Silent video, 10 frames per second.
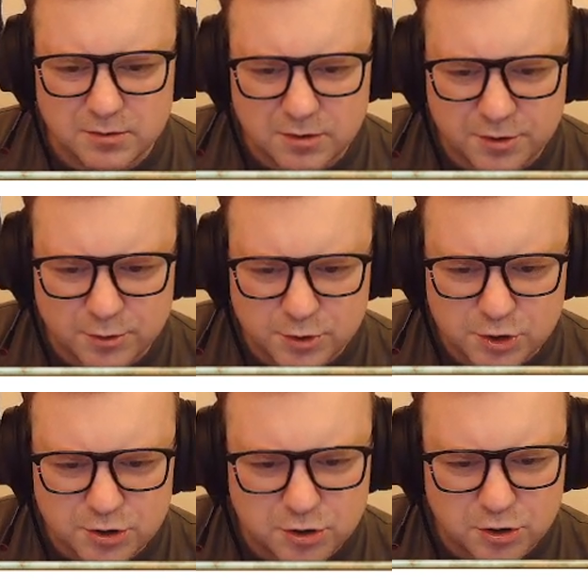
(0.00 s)
those
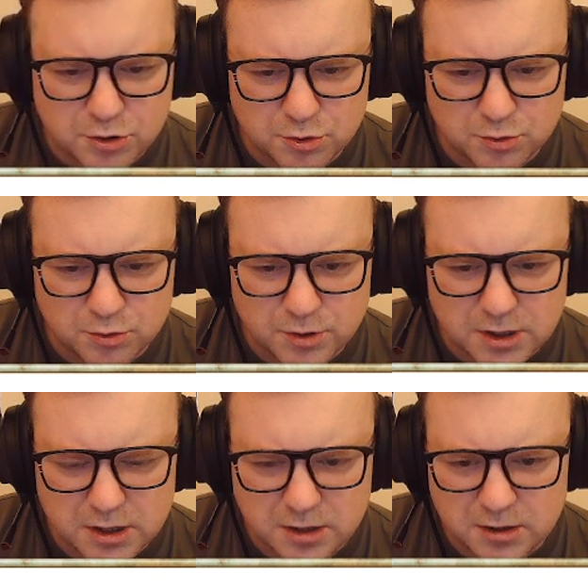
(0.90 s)
two
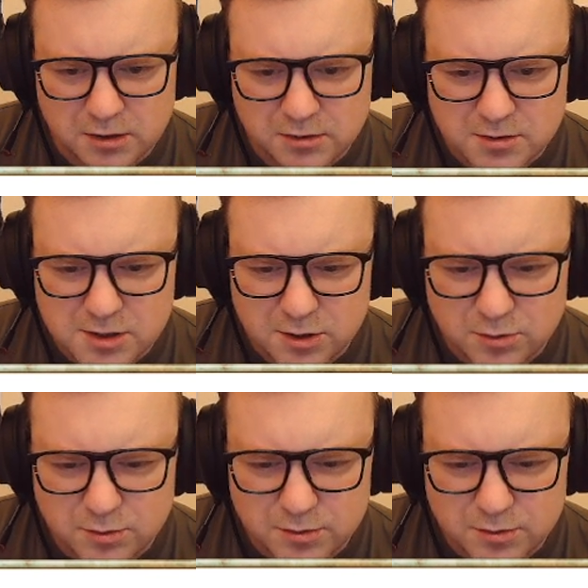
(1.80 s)
here. So